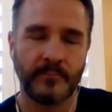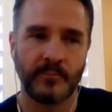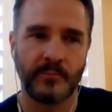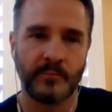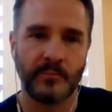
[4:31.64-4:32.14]

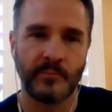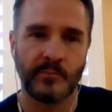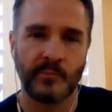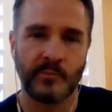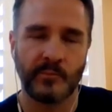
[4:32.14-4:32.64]

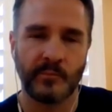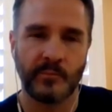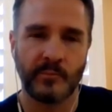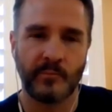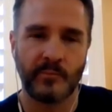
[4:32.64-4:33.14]

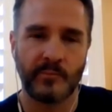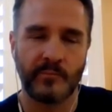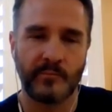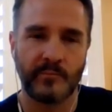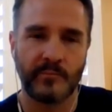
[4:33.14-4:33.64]

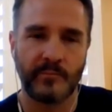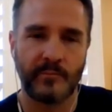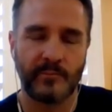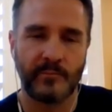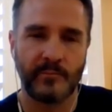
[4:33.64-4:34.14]

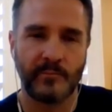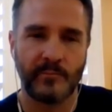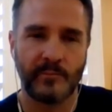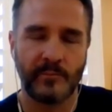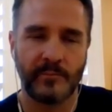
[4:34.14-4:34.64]

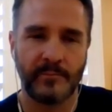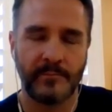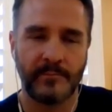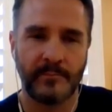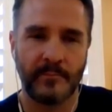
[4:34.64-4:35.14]

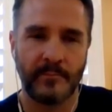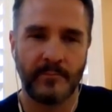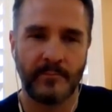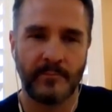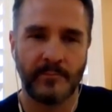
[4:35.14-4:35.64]

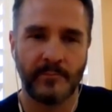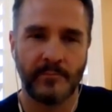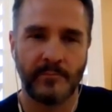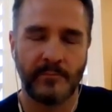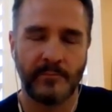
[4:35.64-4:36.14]

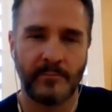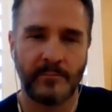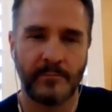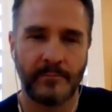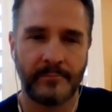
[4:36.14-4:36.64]

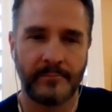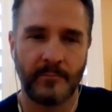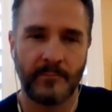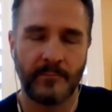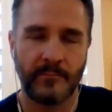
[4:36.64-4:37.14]

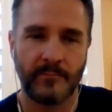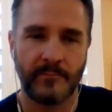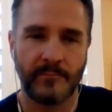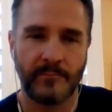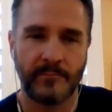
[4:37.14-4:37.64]

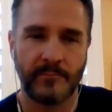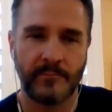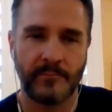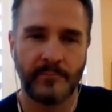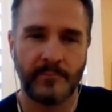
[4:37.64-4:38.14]

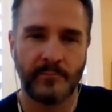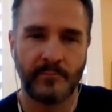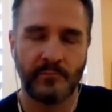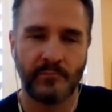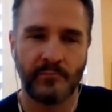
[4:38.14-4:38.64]

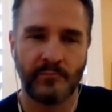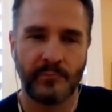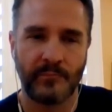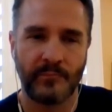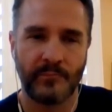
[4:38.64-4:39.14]

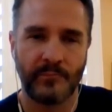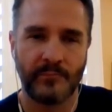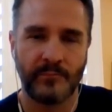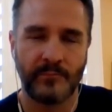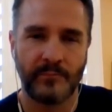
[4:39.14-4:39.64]
This person isn't speaking.